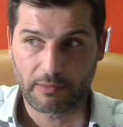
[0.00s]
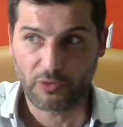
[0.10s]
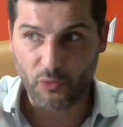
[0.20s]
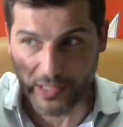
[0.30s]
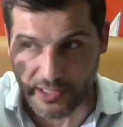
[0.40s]

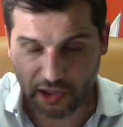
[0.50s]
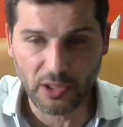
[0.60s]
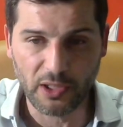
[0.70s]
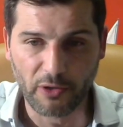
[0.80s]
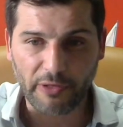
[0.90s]
the
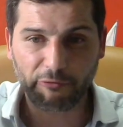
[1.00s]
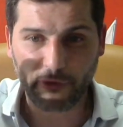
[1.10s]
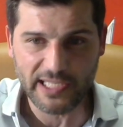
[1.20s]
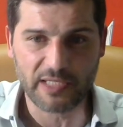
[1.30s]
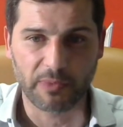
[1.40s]
return of
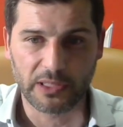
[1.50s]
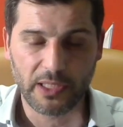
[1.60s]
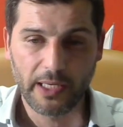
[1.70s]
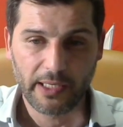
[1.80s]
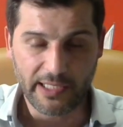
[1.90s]
investment
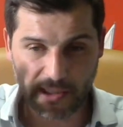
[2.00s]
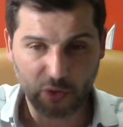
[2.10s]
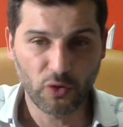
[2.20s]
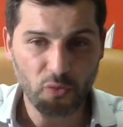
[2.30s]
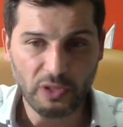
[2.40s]
is a
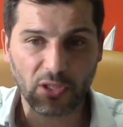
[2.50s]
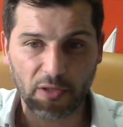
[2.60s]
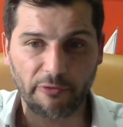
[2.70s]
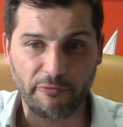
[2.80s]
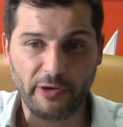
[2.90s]
good return
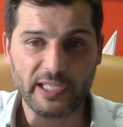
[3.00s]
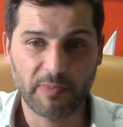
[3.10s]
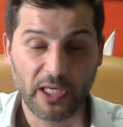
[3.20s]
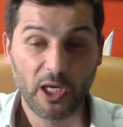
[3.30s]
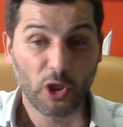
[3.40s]
of investment,